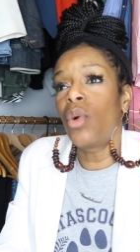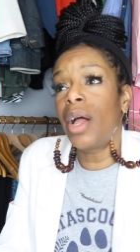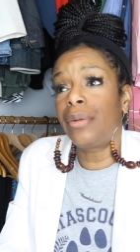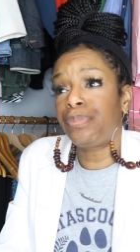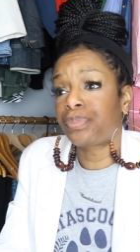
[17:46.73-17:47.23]

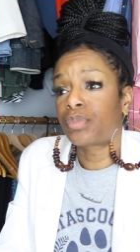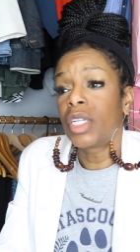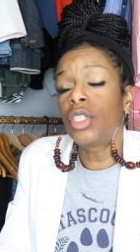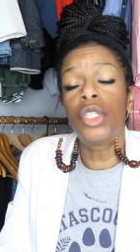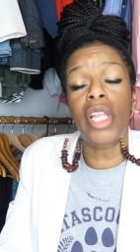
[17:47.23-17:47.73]
well,
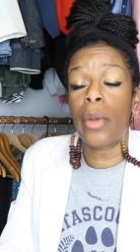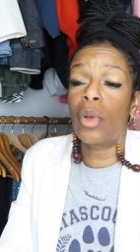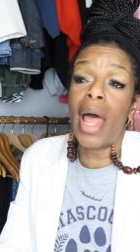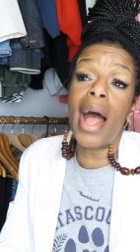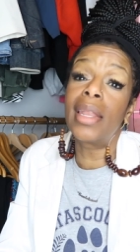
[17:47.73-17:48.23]
she's like,
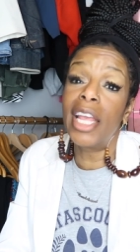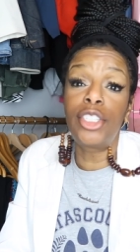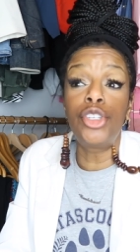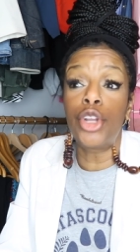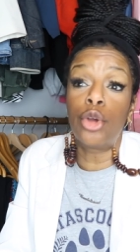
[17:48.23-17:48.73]
well, I'll
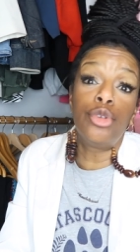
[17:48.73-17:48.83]
let you know.